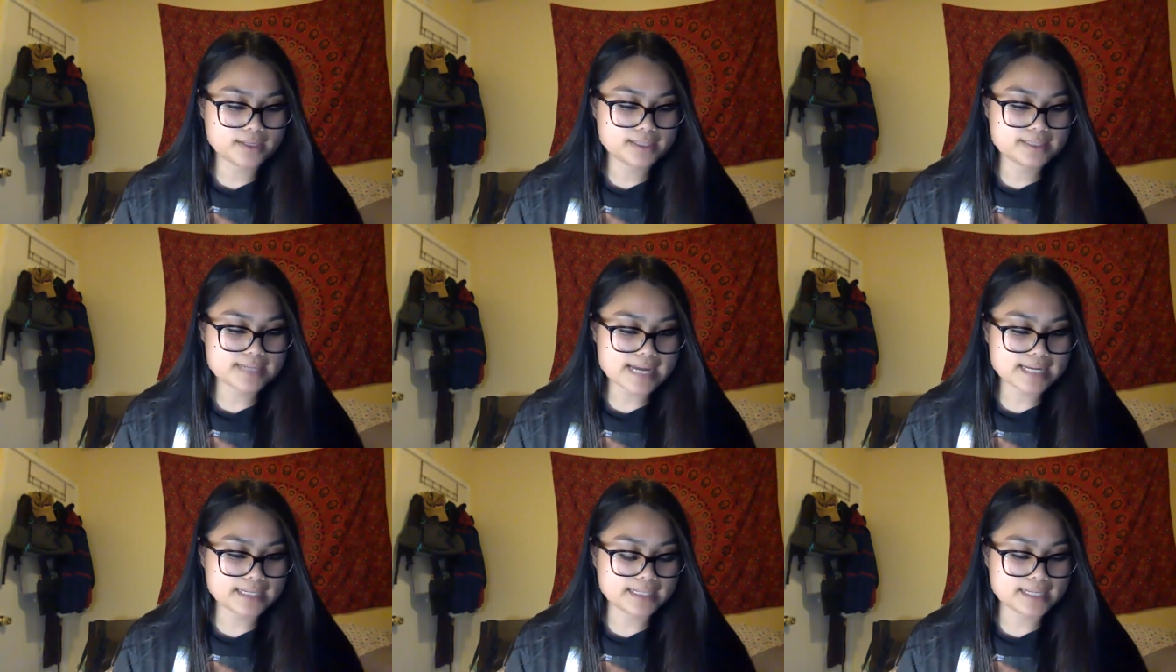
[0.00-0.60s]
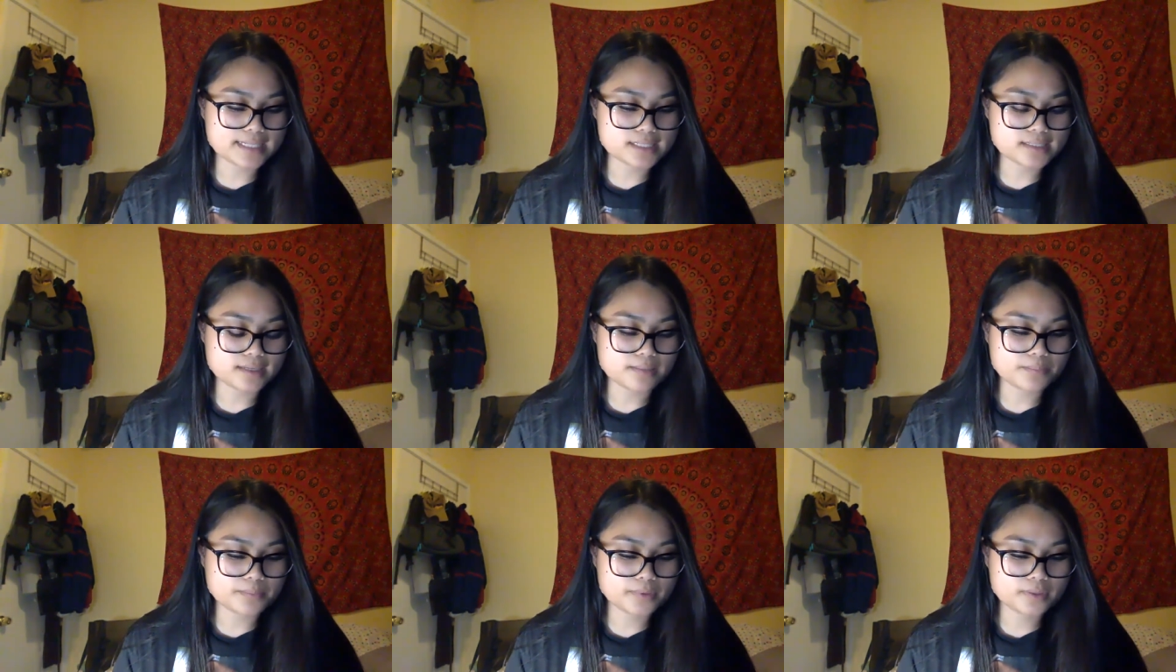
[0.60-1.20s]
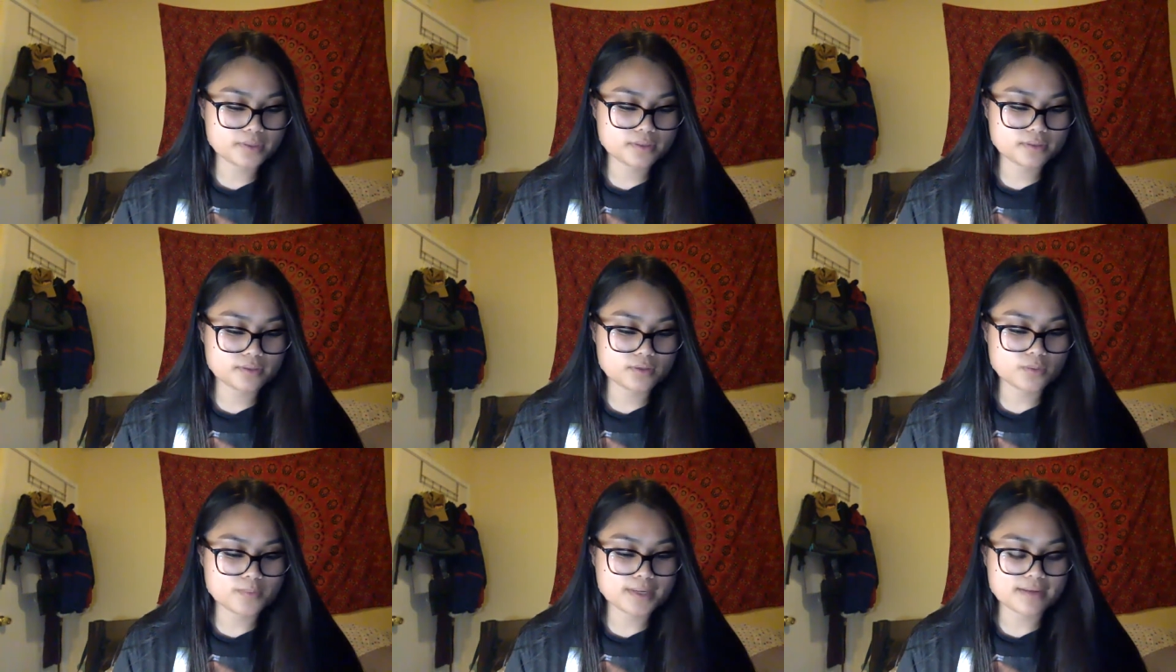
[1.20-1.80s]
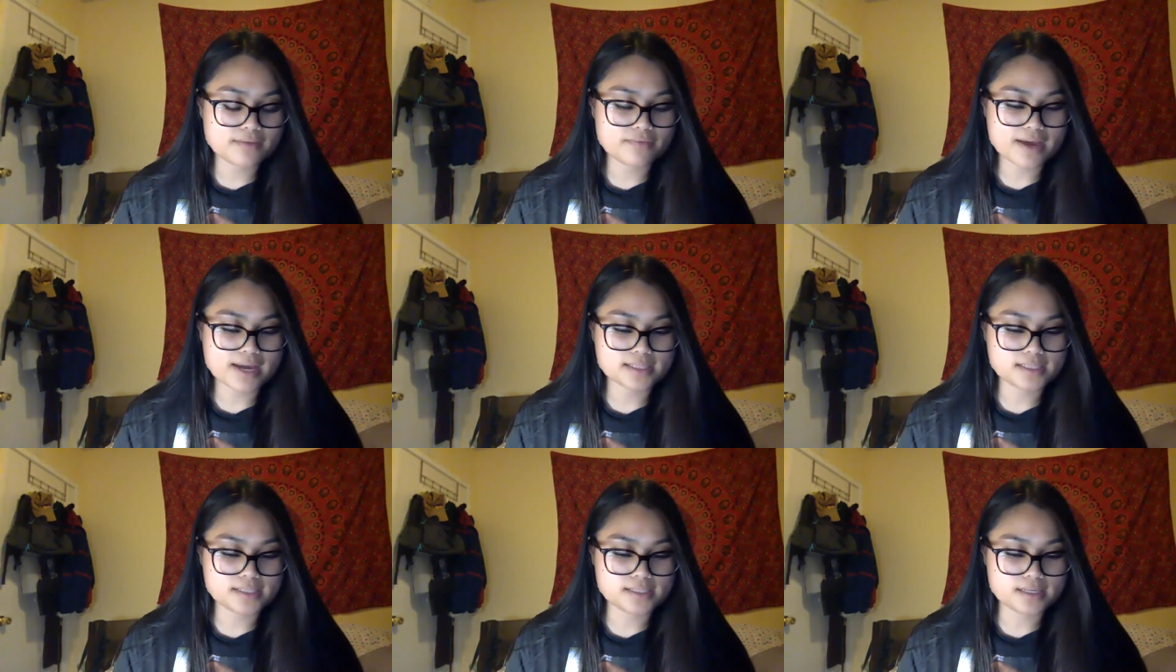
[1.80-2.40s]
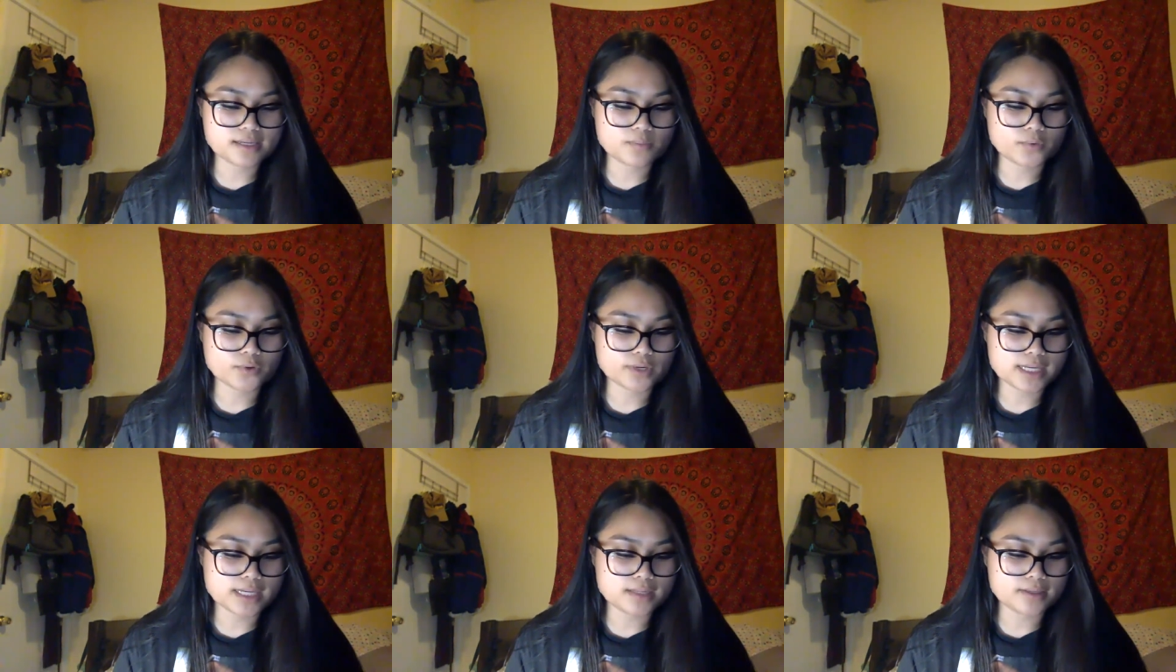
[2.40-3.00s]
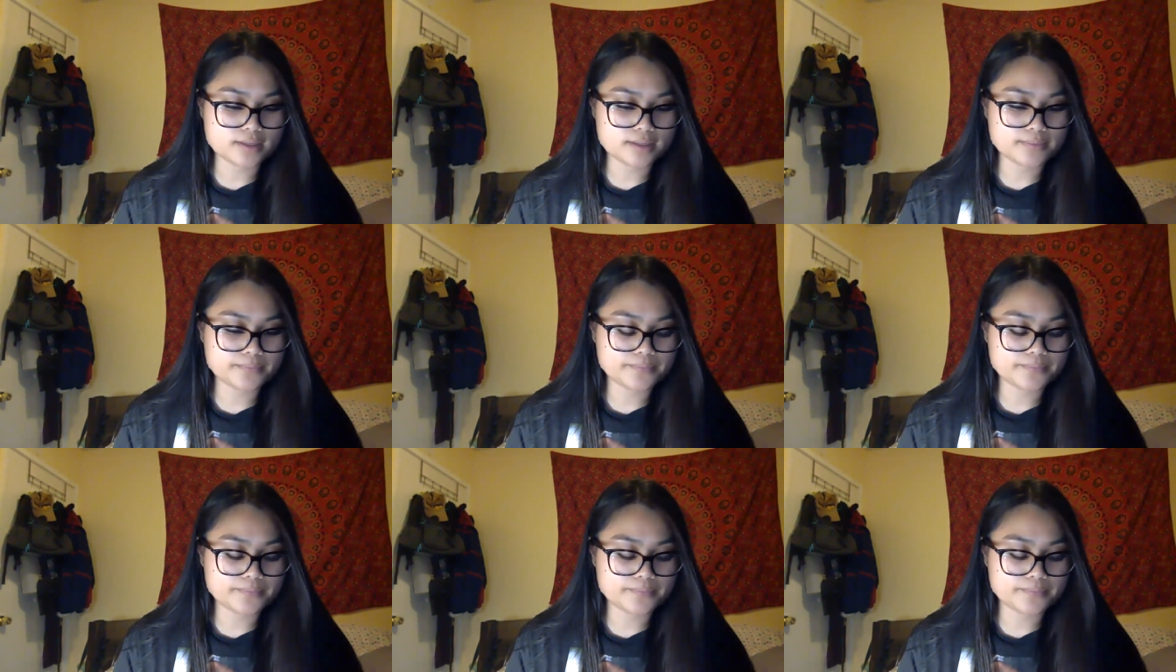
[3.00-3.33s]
Dad glanced up, Nobody faxes anymore either.